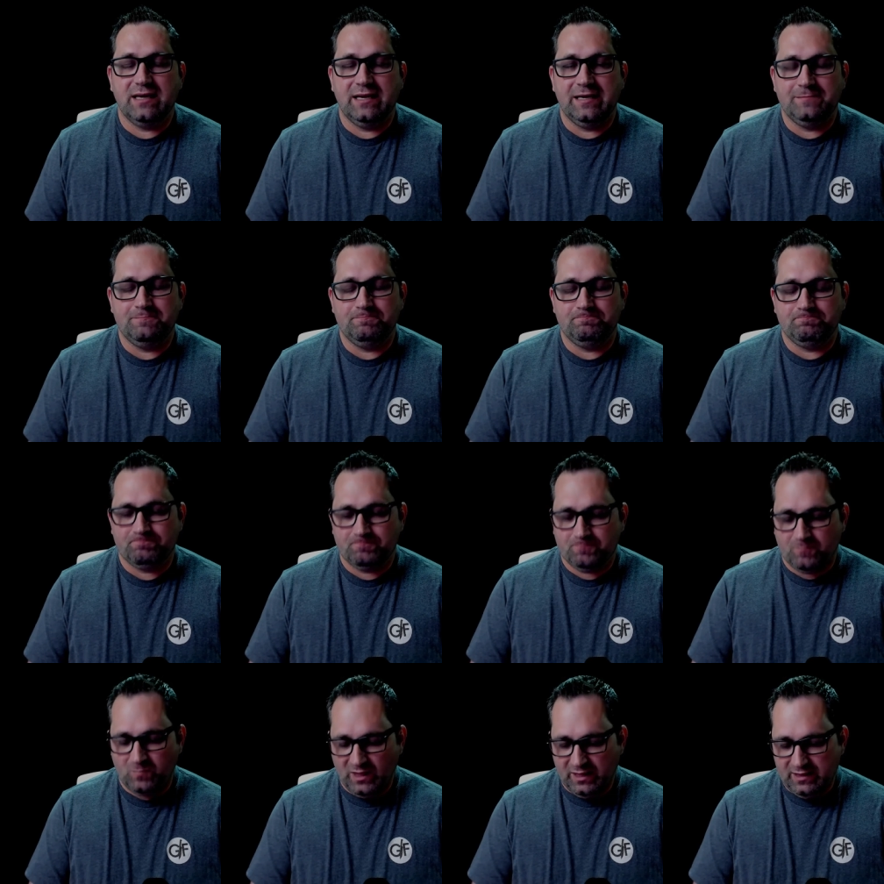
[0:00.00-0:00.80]

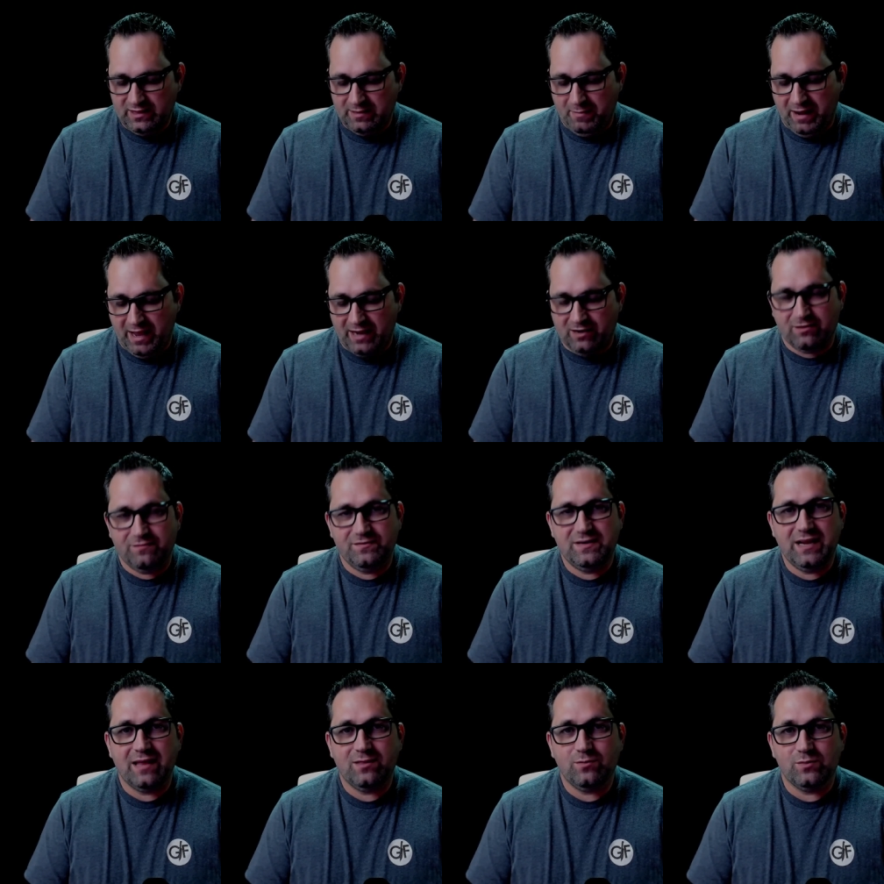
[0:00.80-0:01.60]
the manner
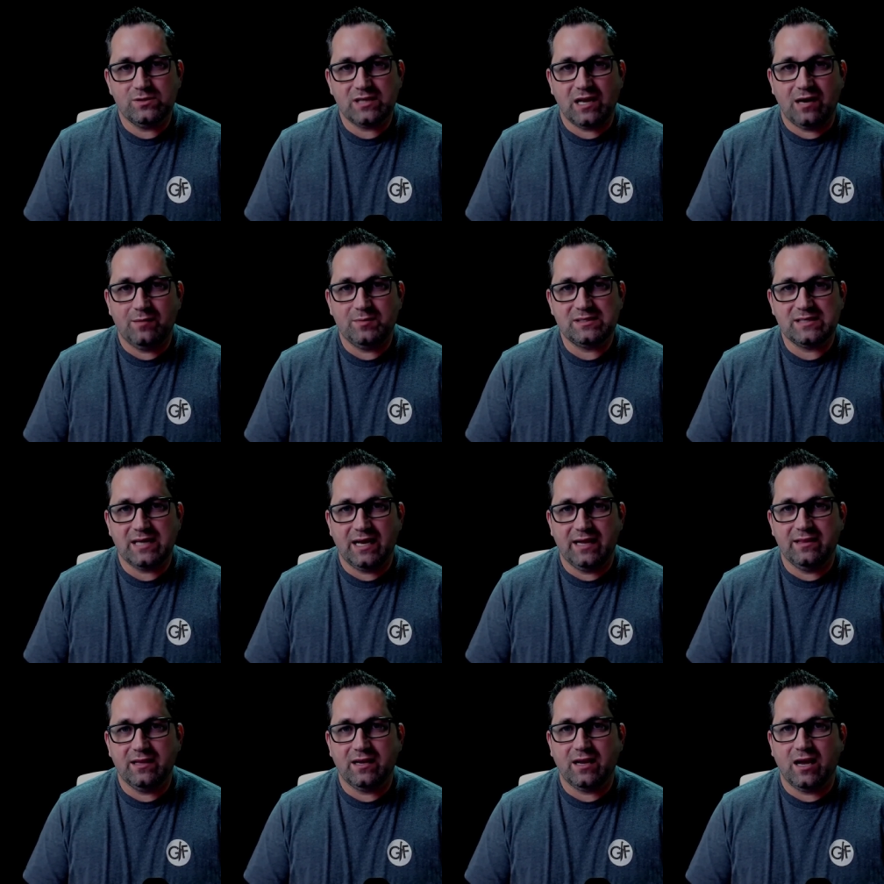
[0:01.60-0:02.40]
of death was
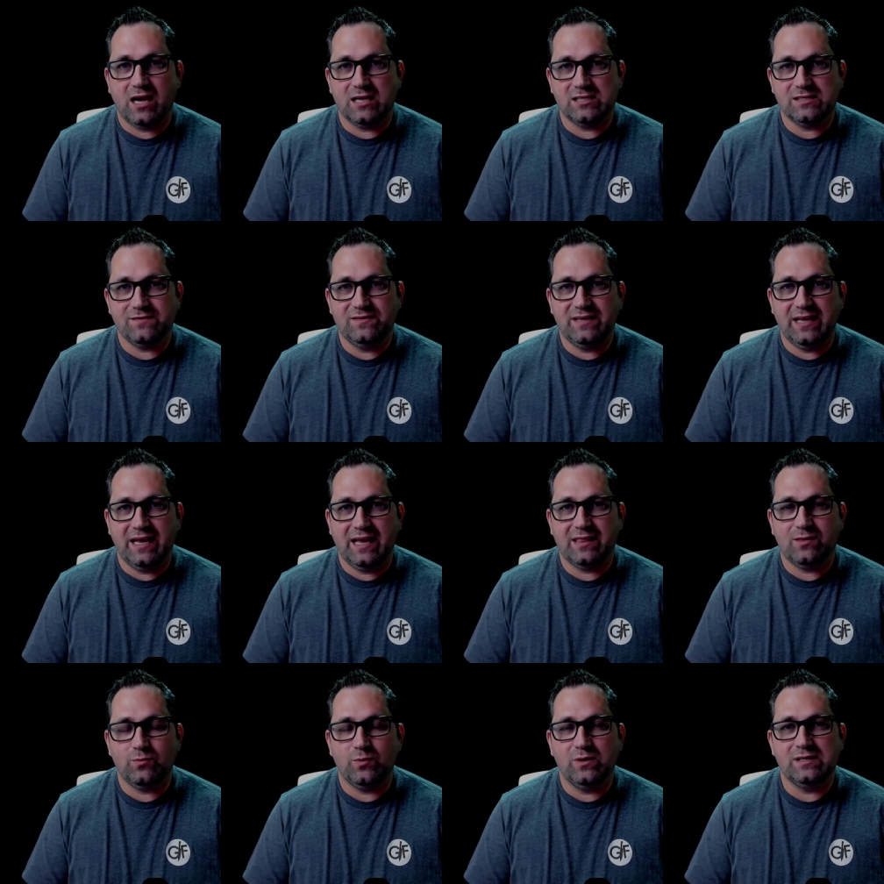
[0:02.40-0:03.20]
homicide. The cause of
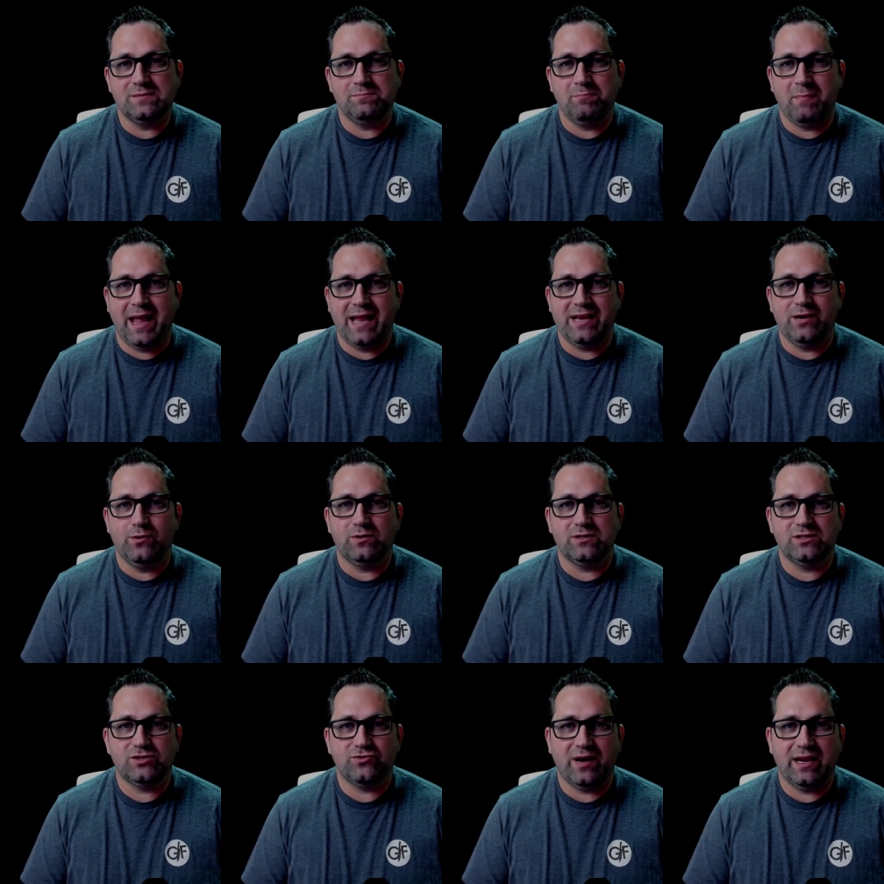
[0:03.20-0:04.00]
death was
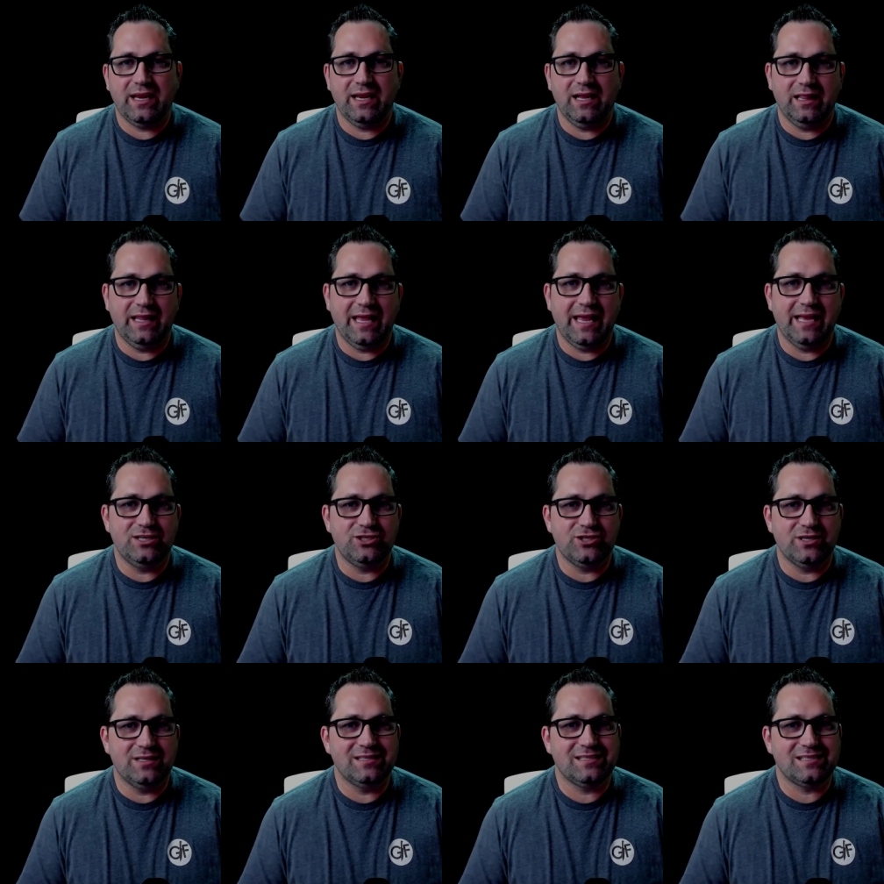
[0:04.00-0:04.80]
manual
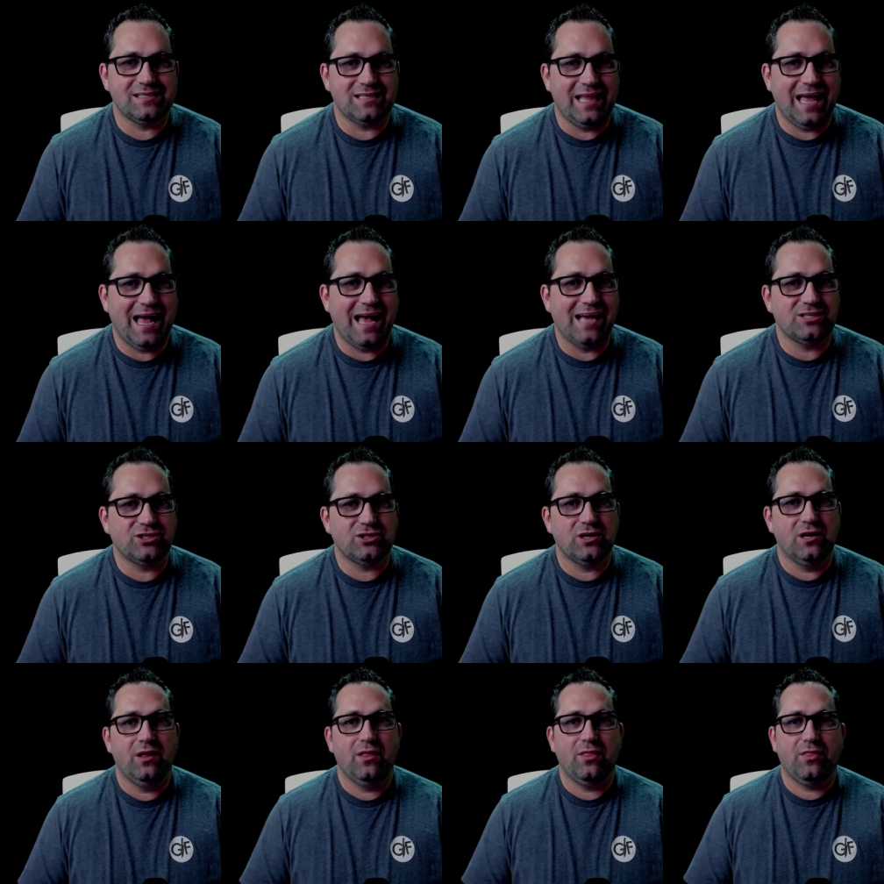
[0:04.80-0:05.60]
strangulation
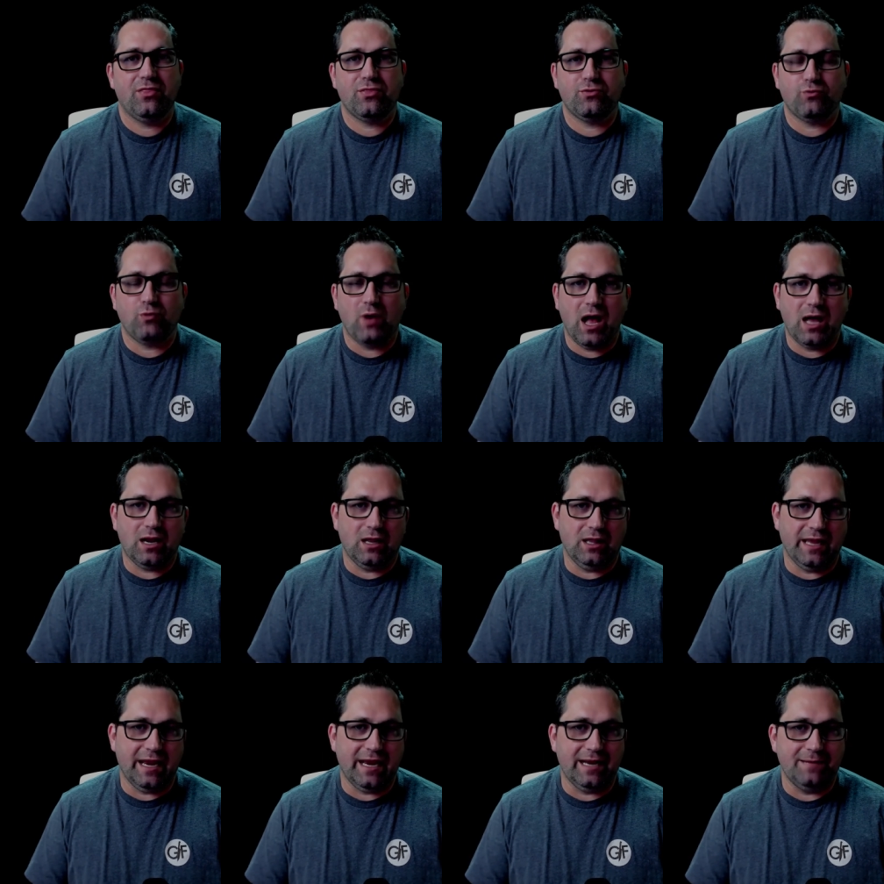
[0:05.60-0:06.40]
/
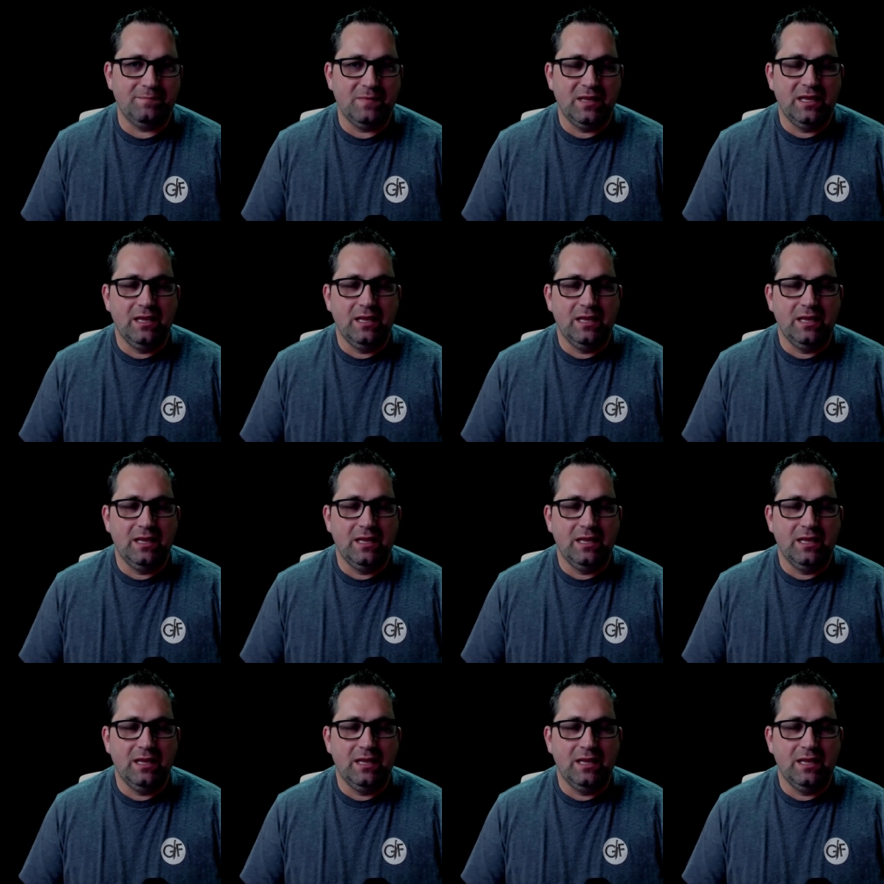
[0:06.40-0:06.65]
throttling.